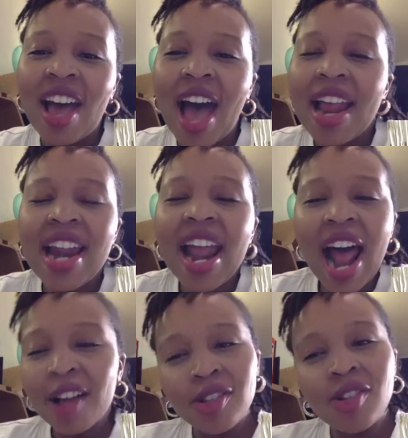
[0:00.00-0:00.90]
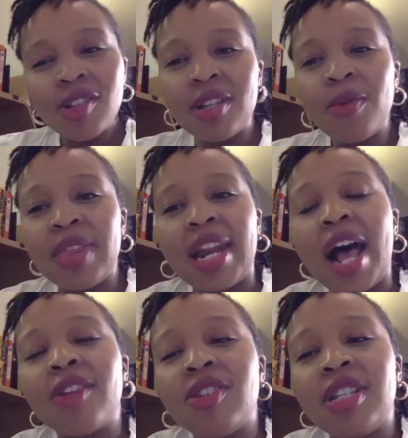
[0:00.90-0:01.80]
and how do you deal with that?
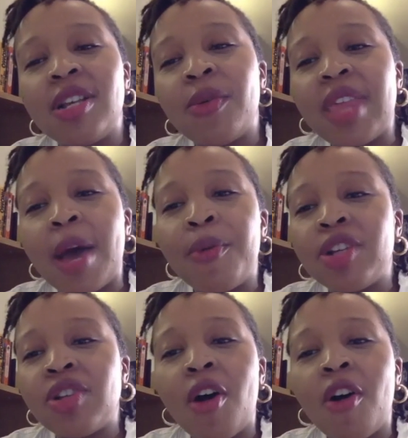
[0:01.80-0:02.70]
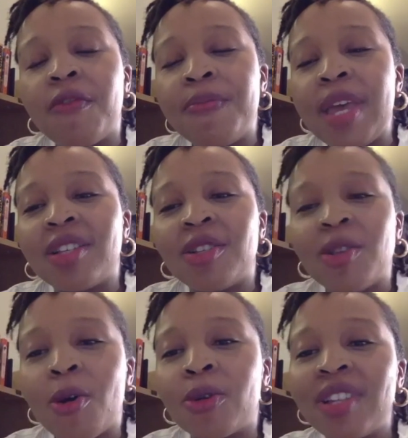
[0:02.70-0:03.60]
How do you deal with that pressure of being
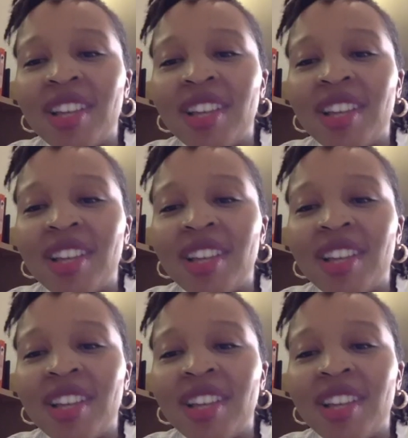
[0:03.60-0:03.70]
so